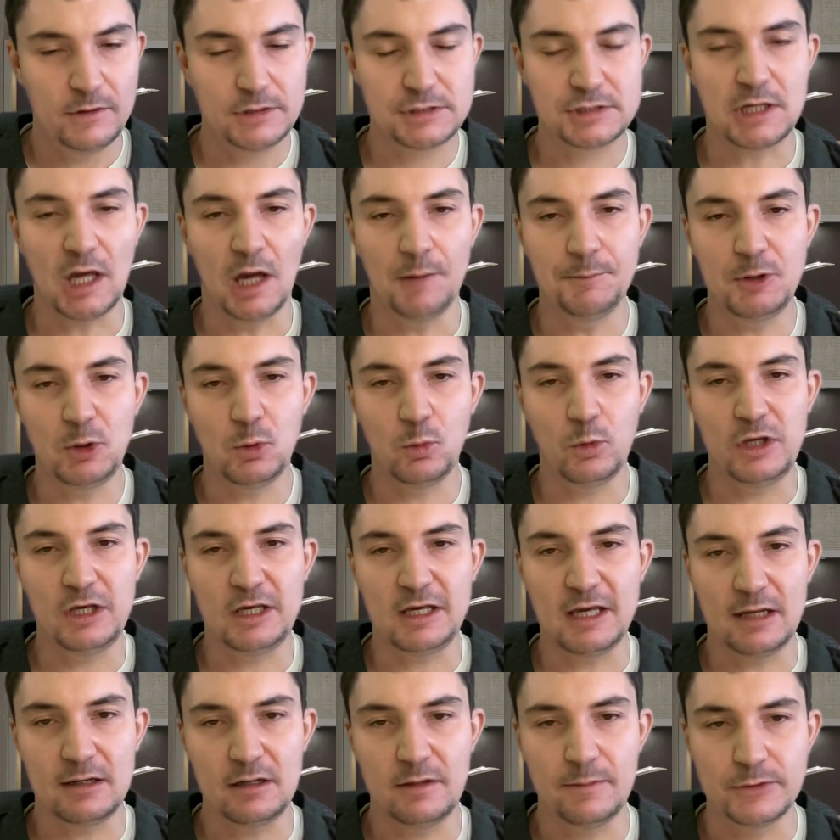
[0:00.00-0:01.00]
this coming
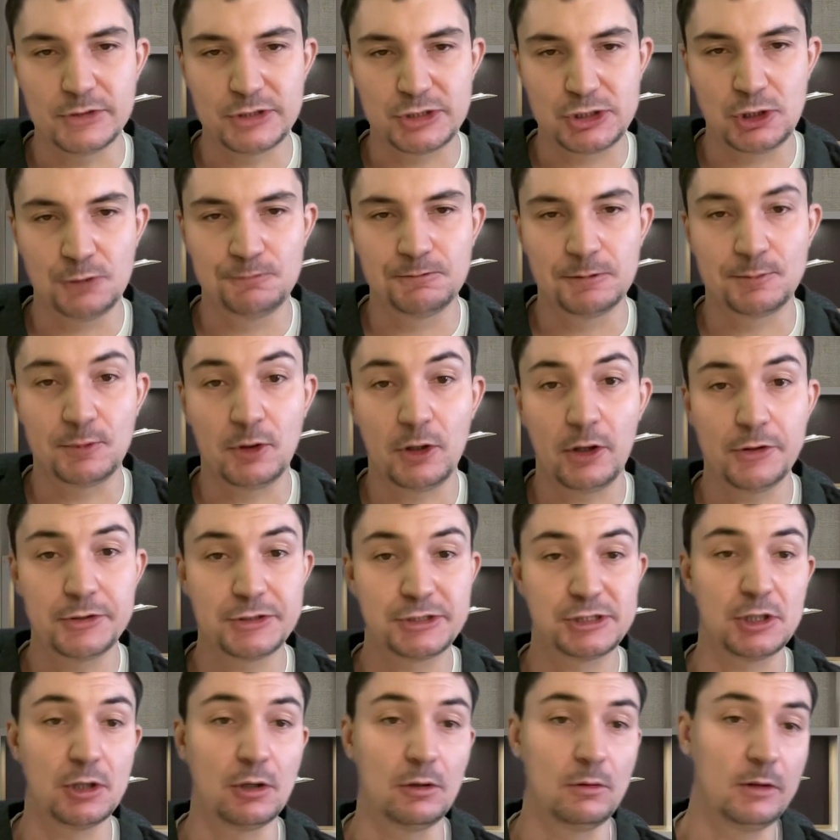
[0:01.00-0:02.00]
weekend and the Super
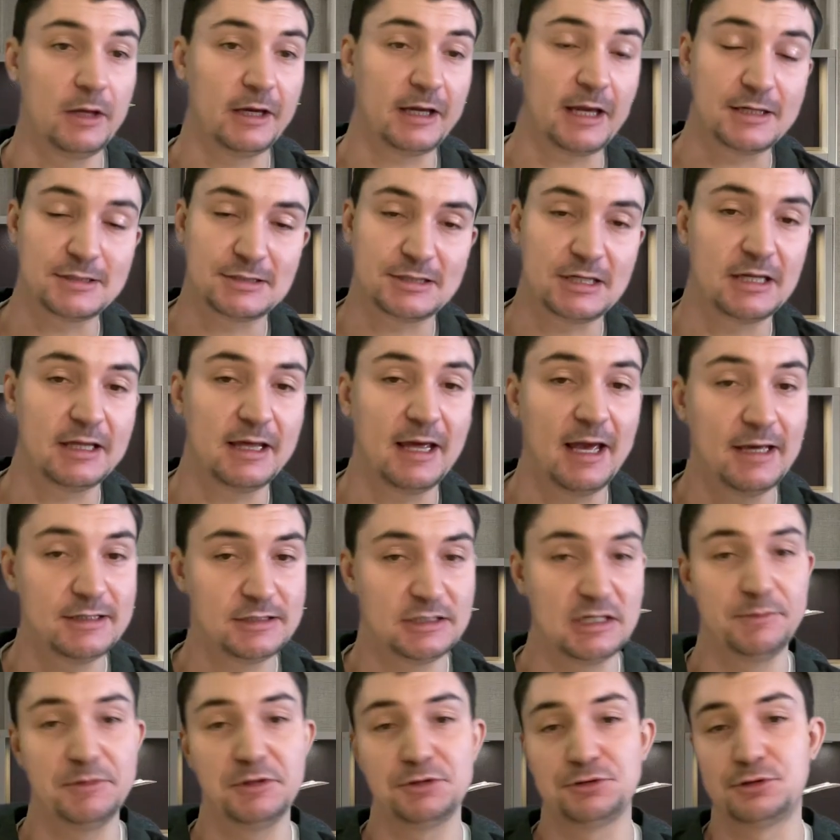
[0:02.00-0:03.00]
Bowl. So like I said,
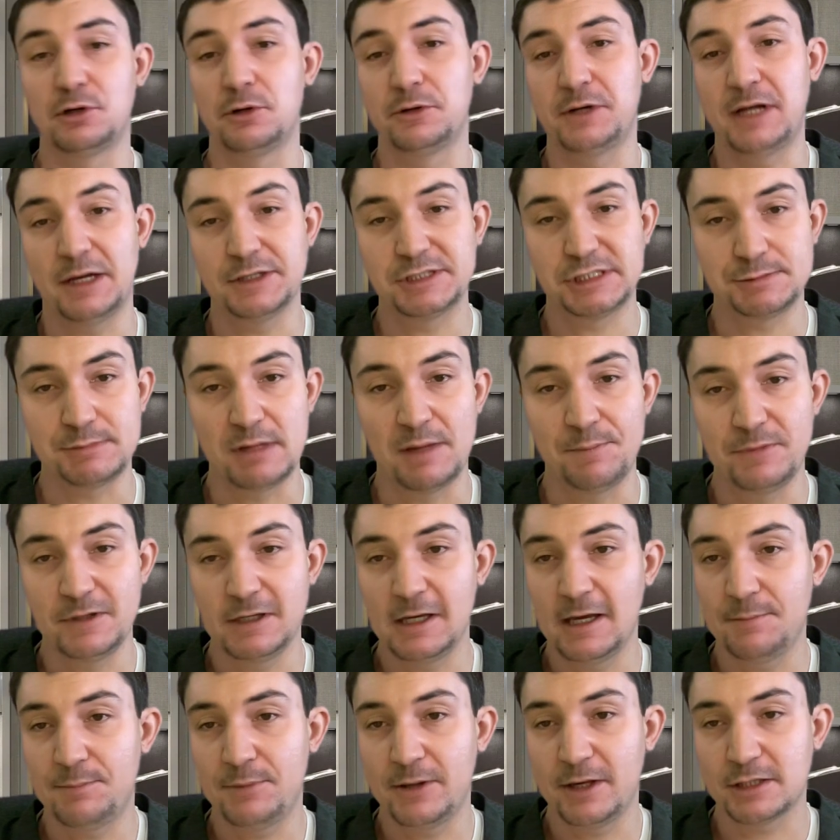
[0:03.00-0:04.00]
guys, I'll be throwing out some
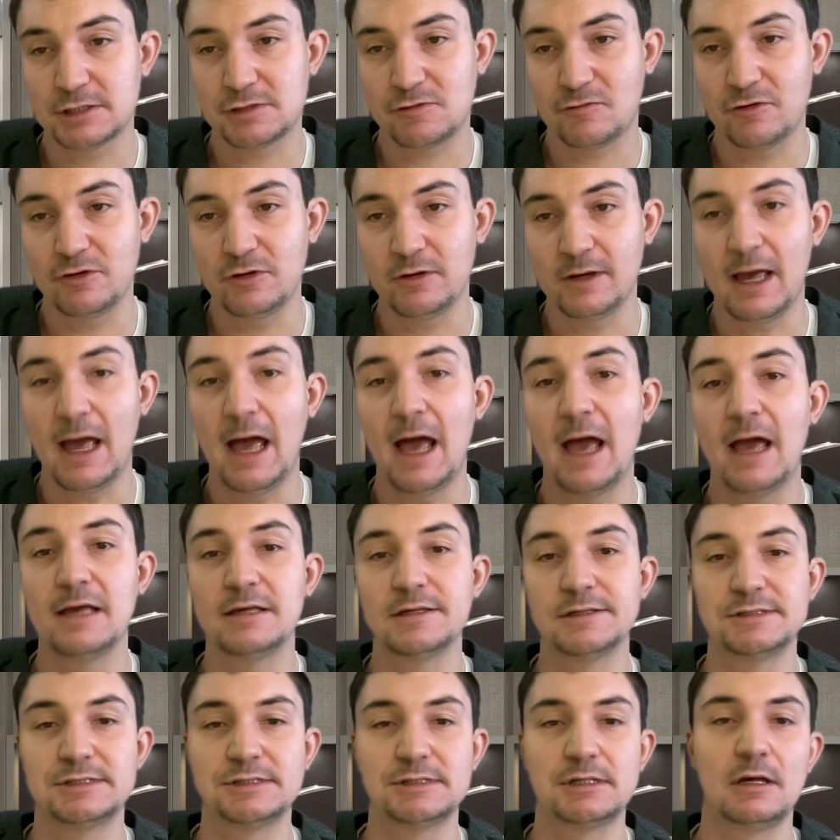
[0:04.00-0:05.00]
NBA picks for you
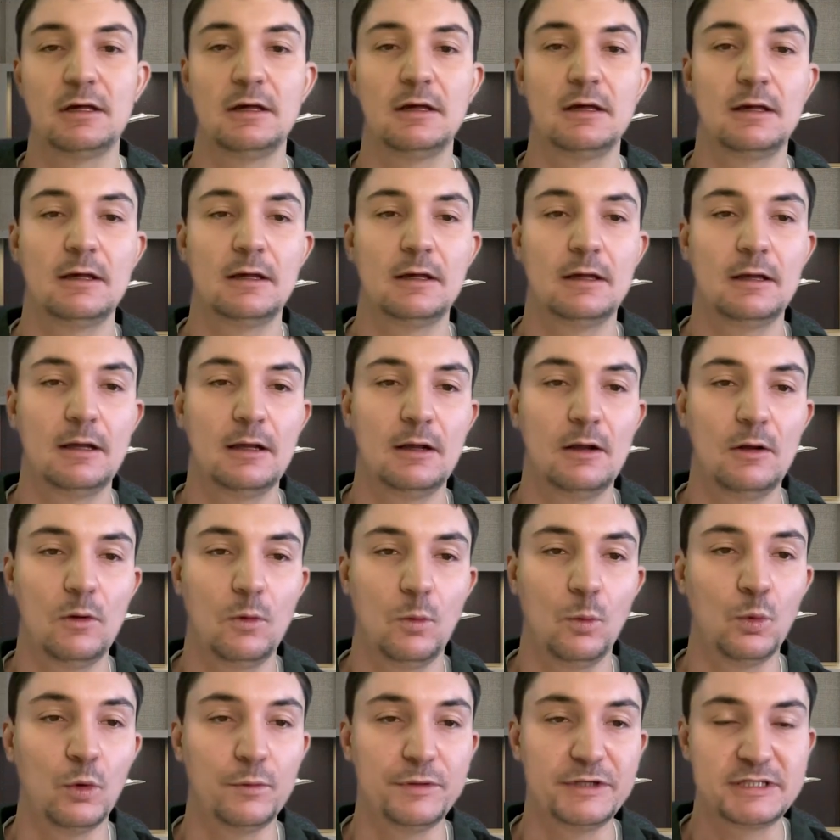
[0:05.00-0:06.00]
guys.
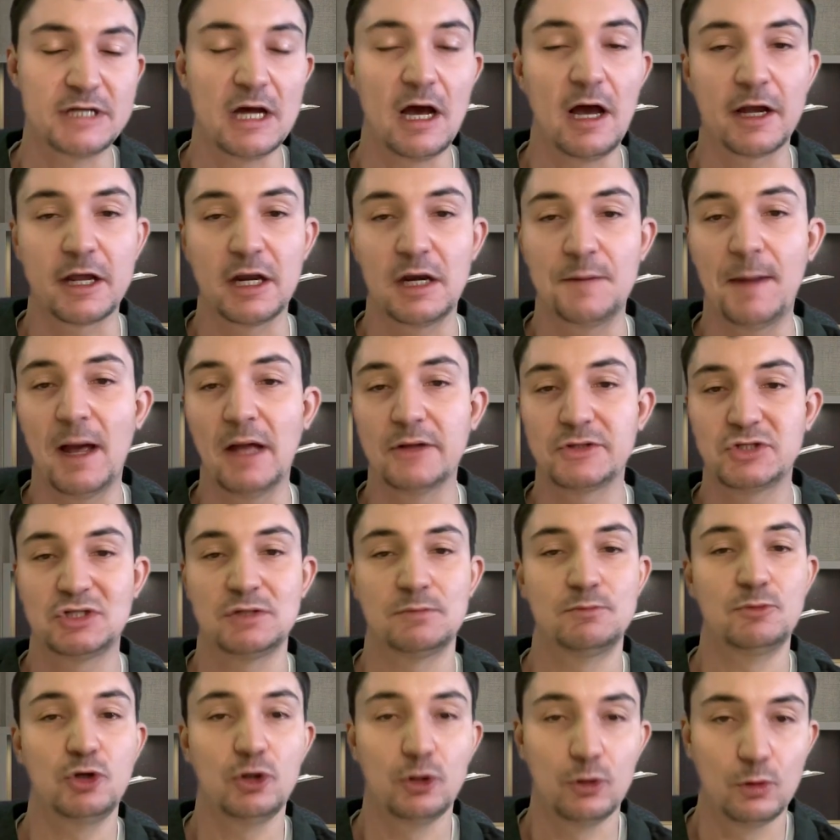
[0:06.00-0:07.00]
We'll be talking about
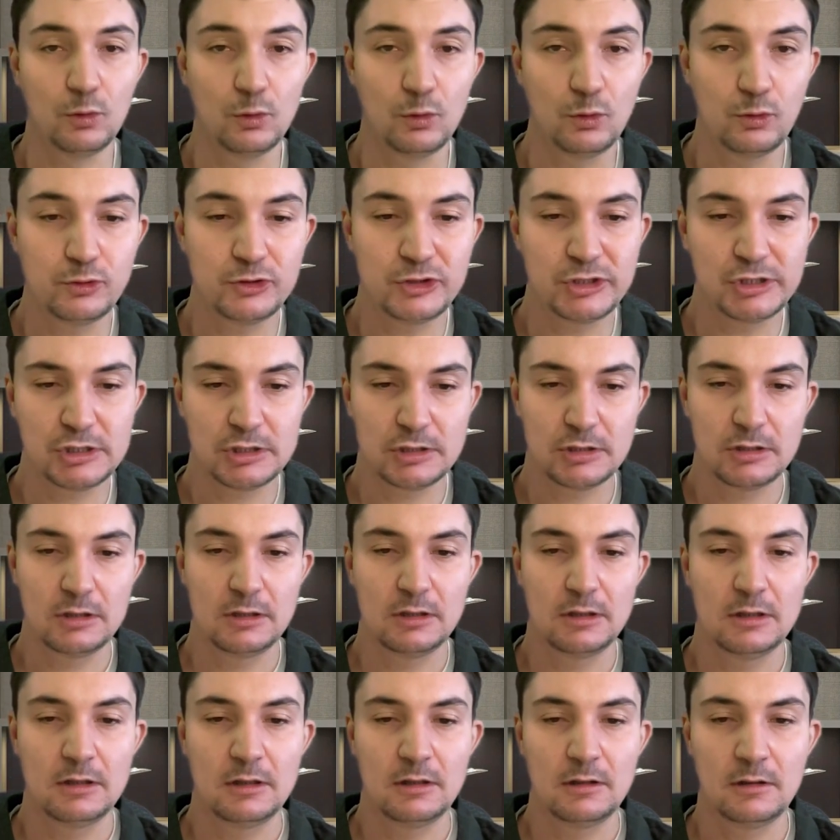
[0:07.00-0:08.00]
some news.
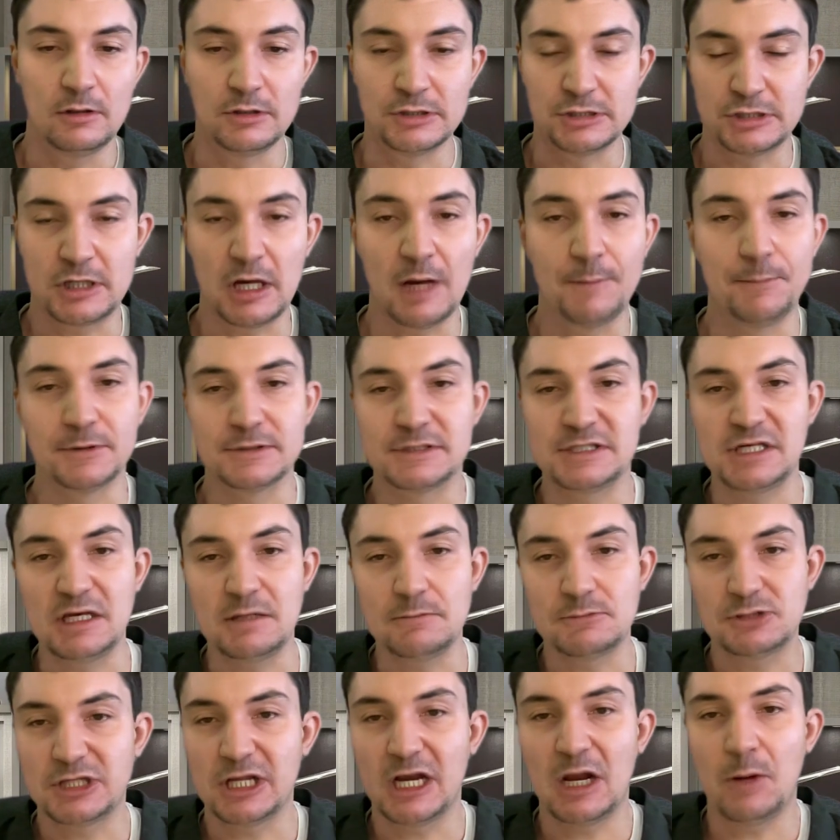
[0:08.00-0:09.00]
There's a couple
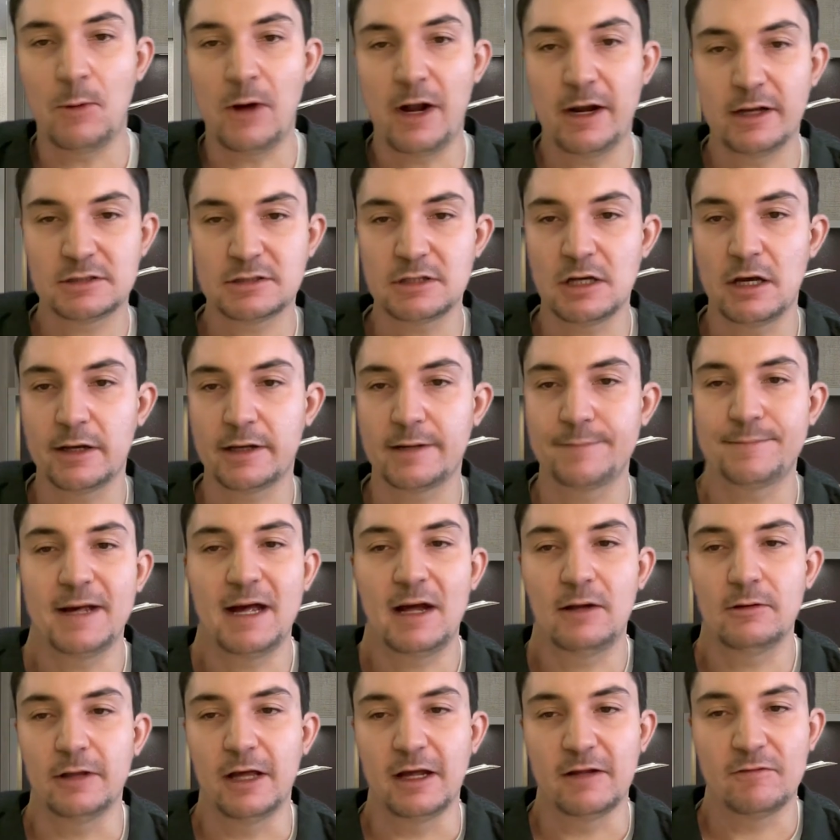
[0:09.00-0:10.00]
teams that I want to talk
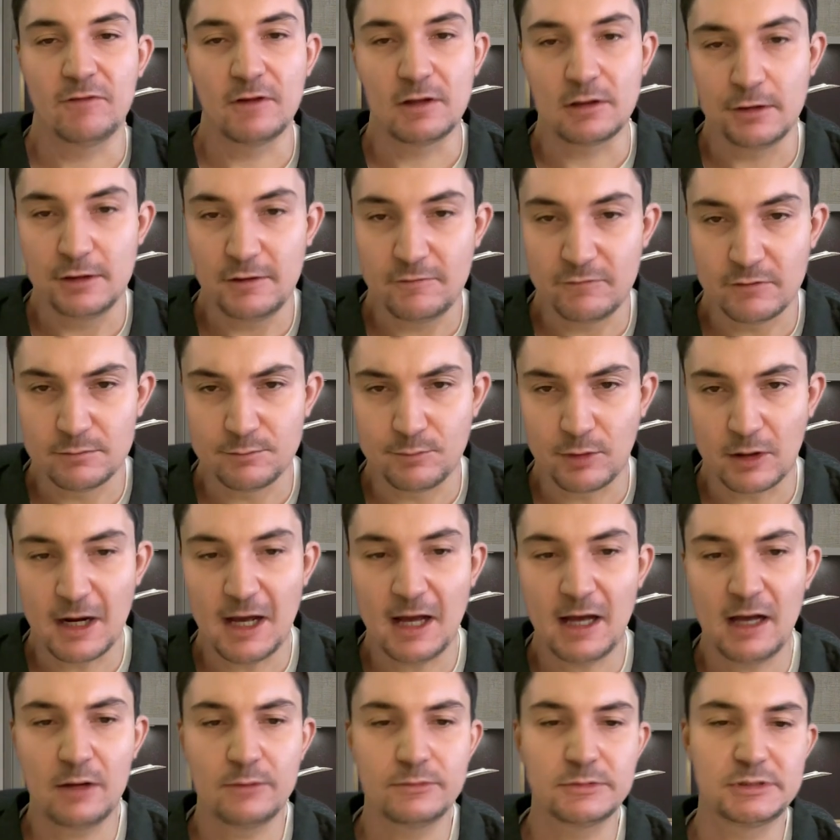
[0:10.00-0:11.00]
about, like the Cleveland
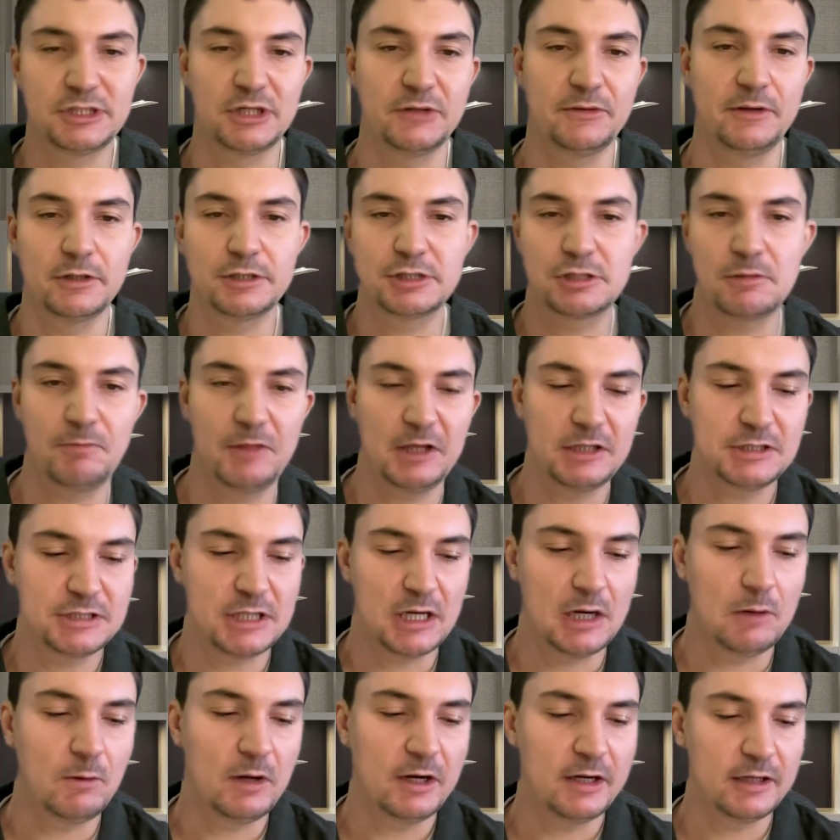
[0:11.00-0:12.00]
Browns. So there's some
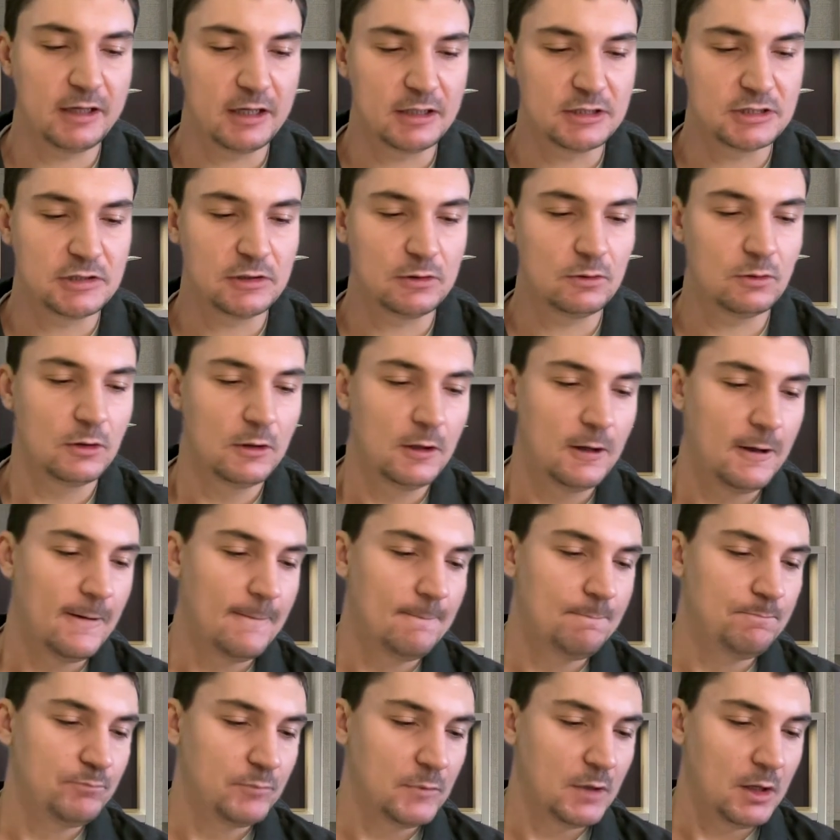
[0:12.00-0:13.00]
things that I want to get to,
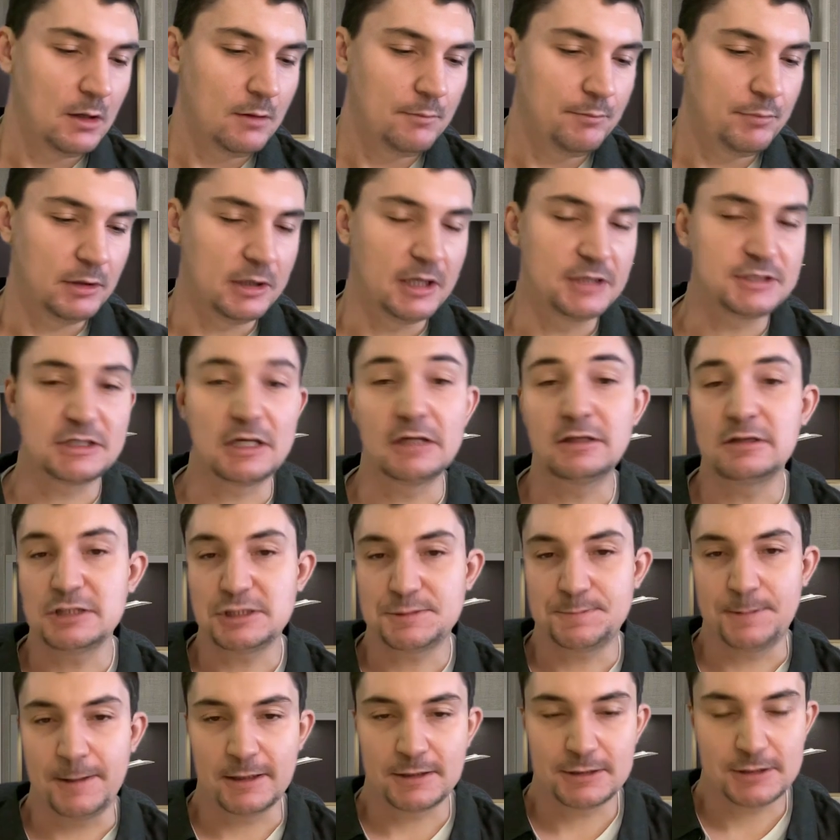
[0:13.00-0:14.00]
but let's get
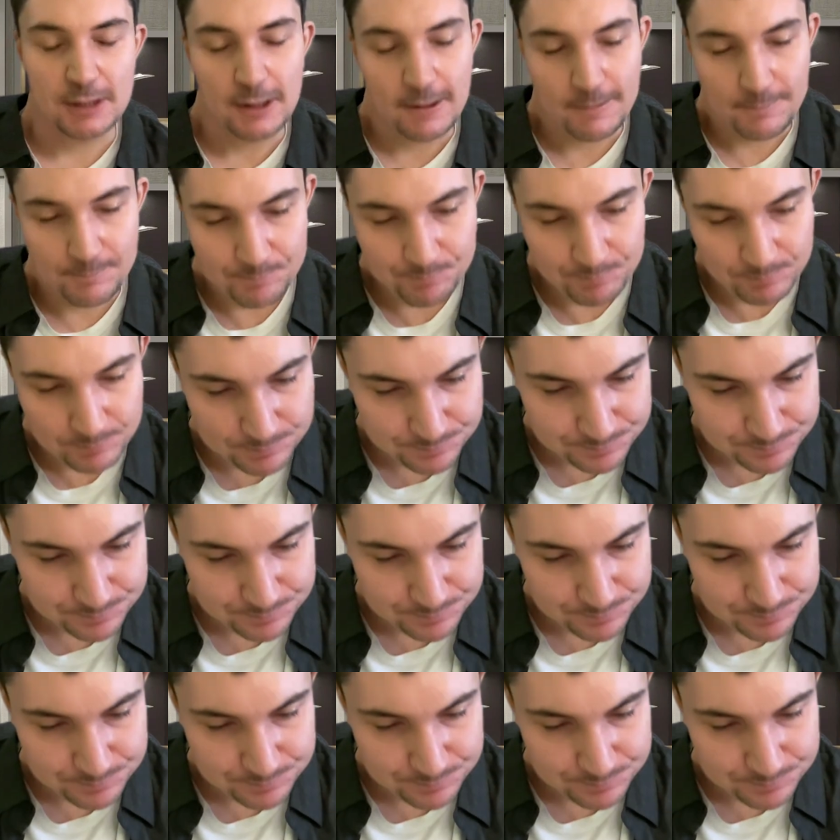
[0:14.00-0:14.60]
these picks up.